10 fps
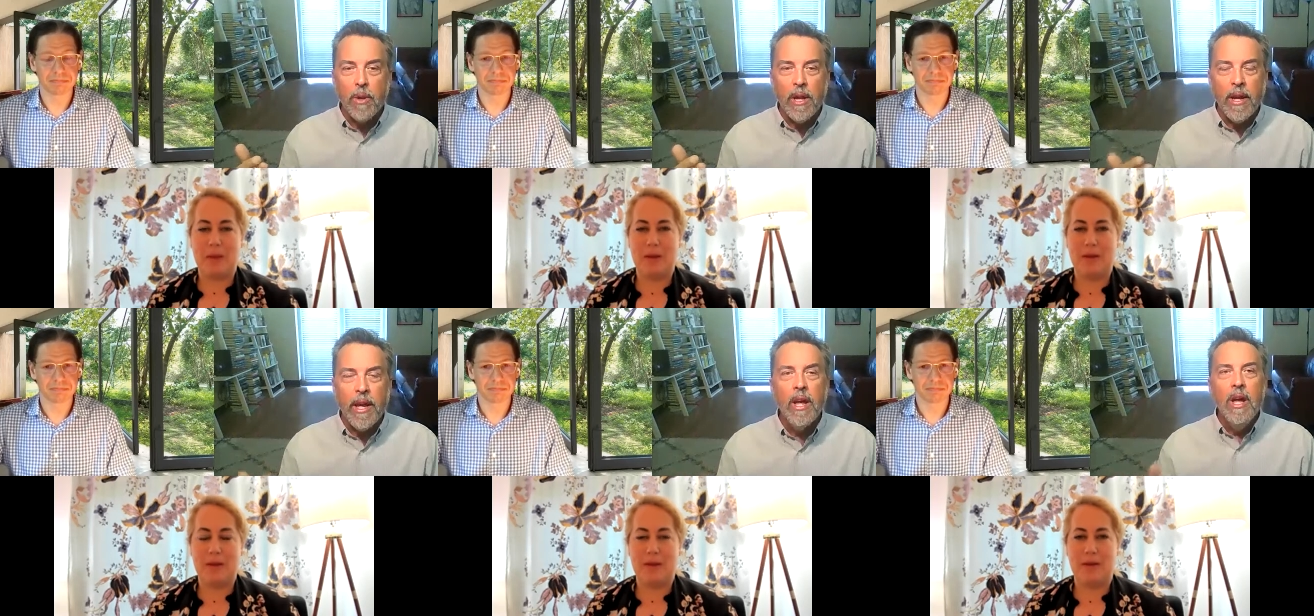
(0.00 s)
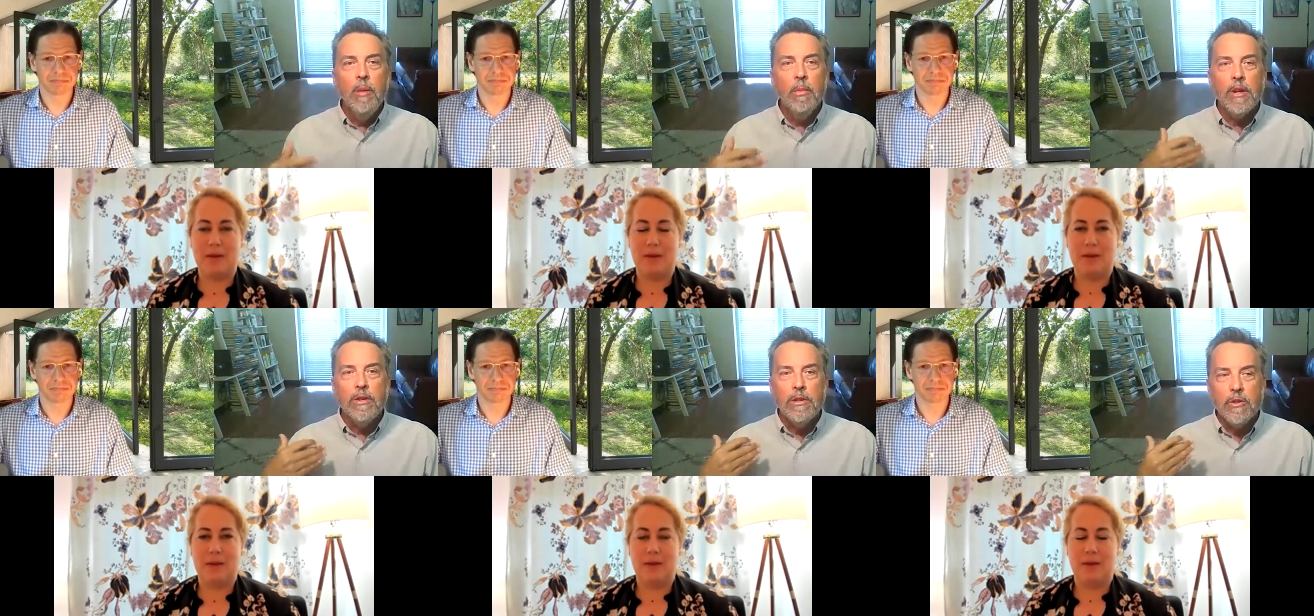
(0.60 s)
Speaker 1: at play,
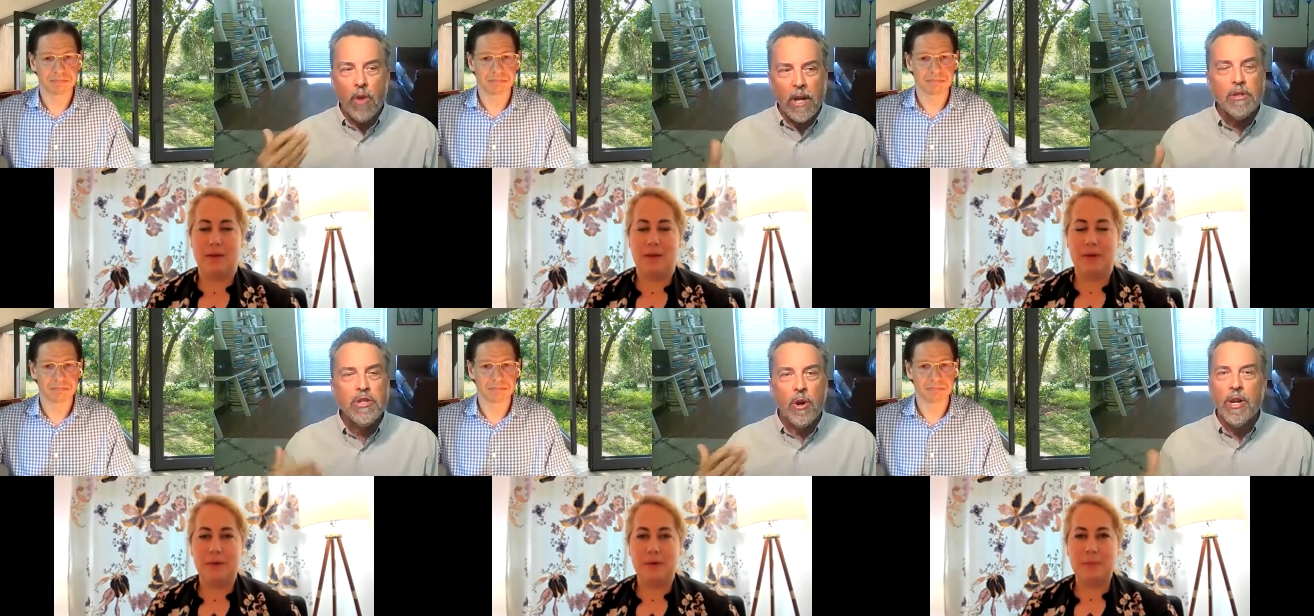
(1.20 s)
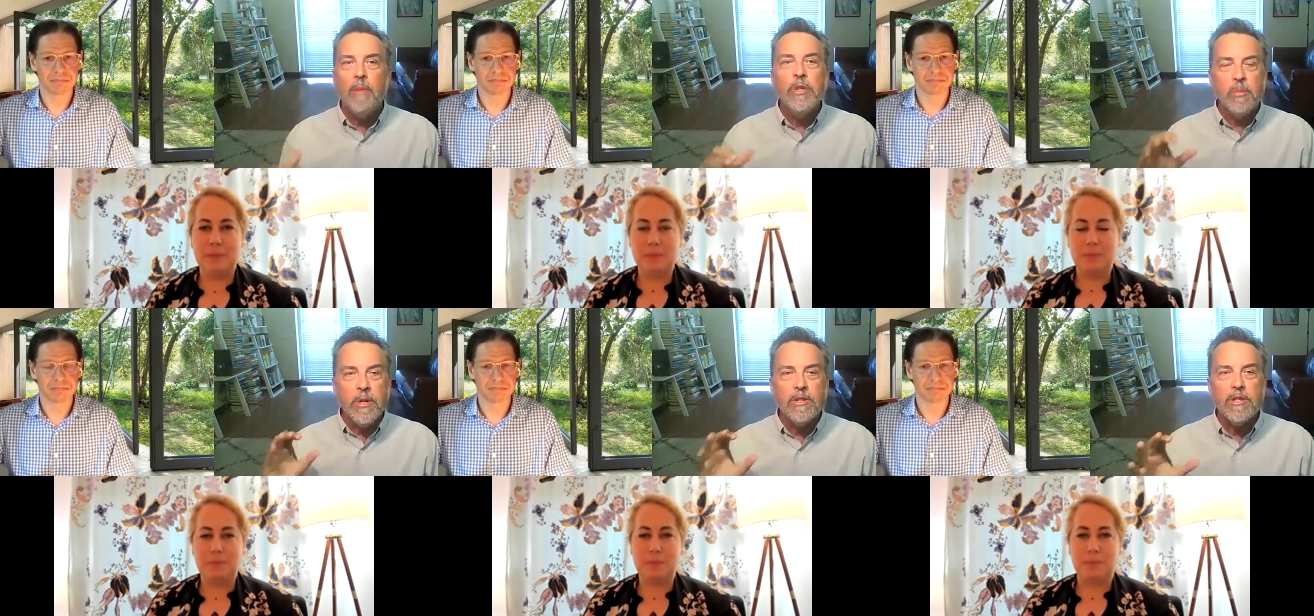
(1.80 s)
but trial startup has
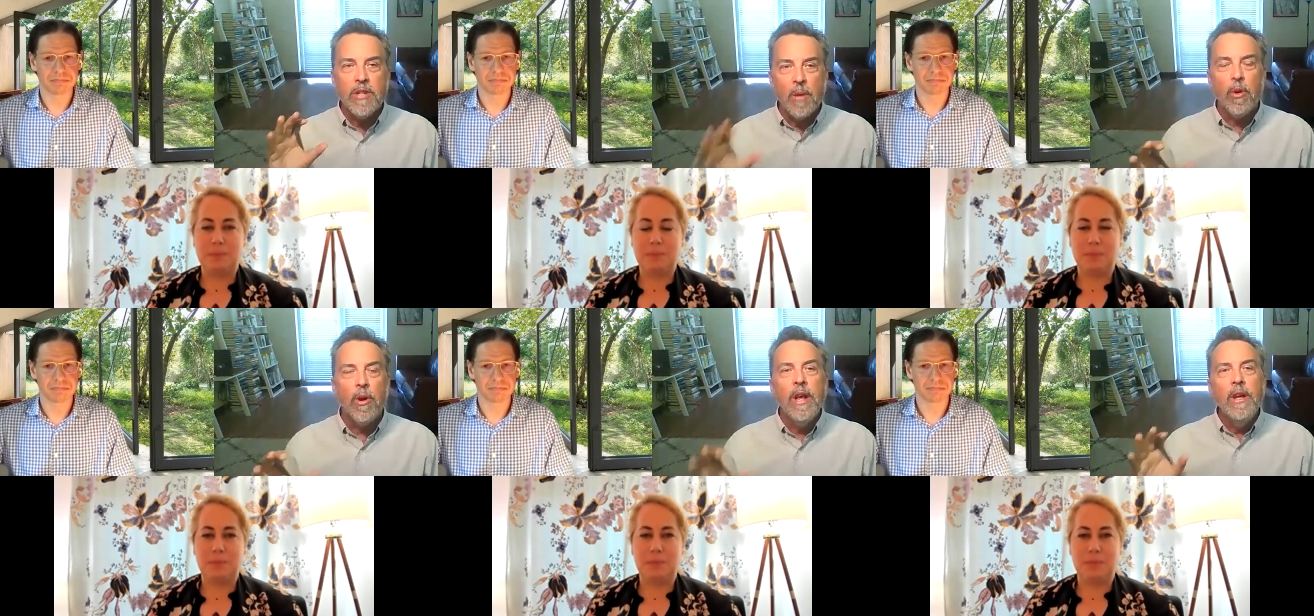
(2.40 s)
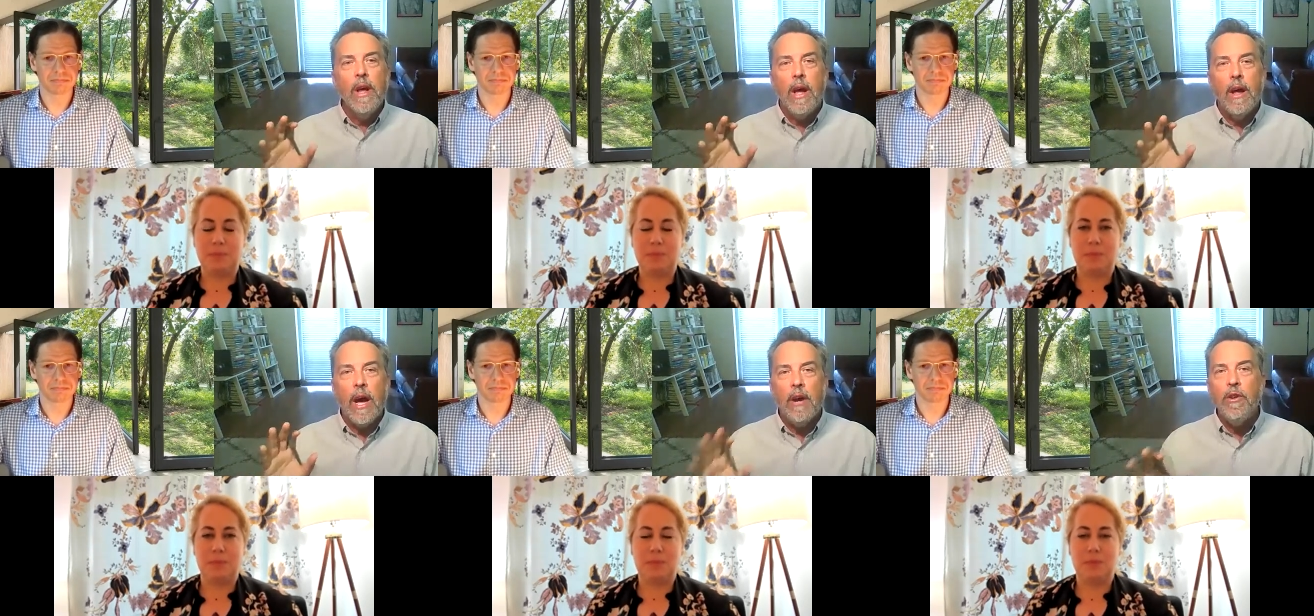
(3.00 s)
been stubborn.
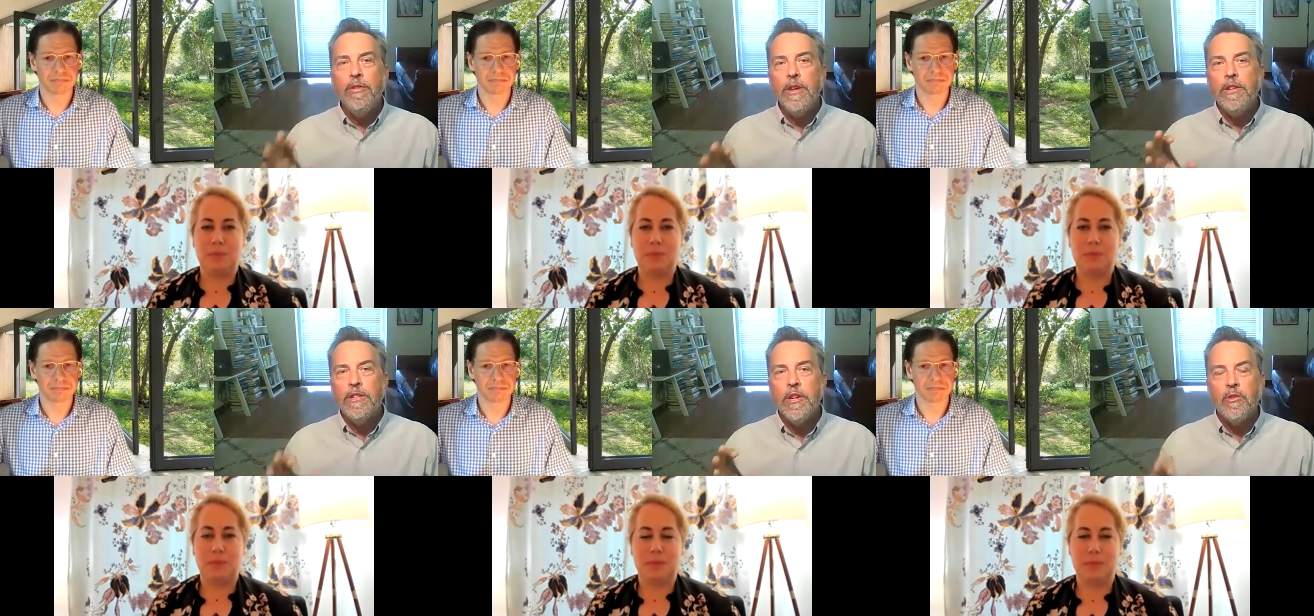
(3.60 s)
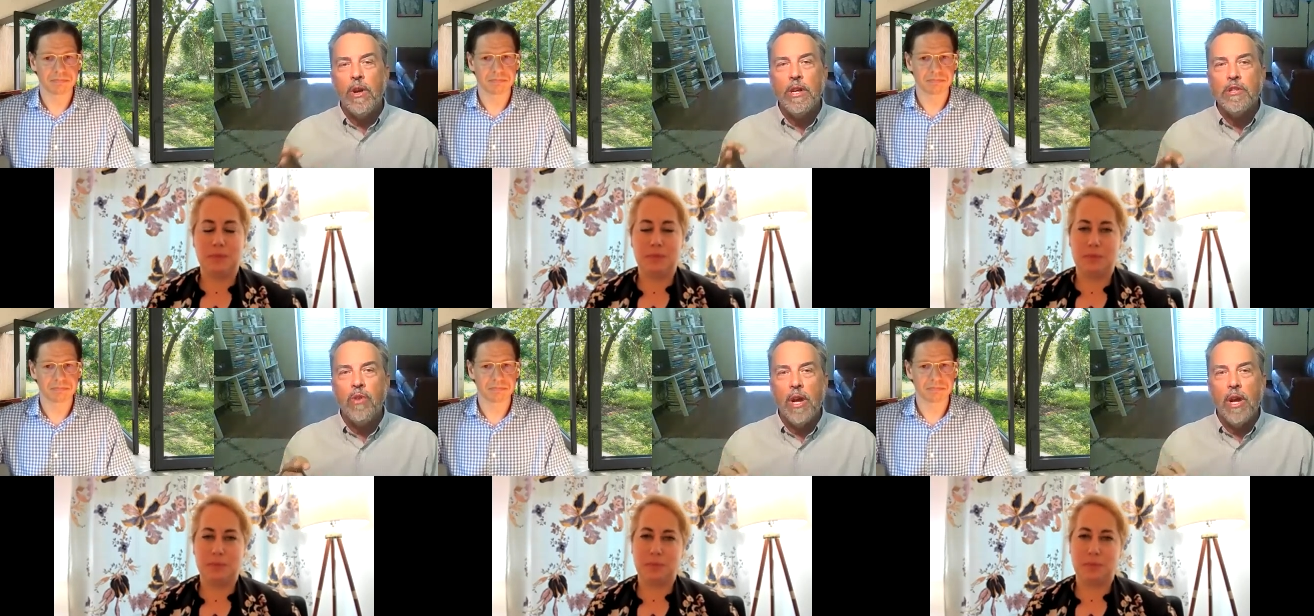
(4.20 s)
How do you think decentralized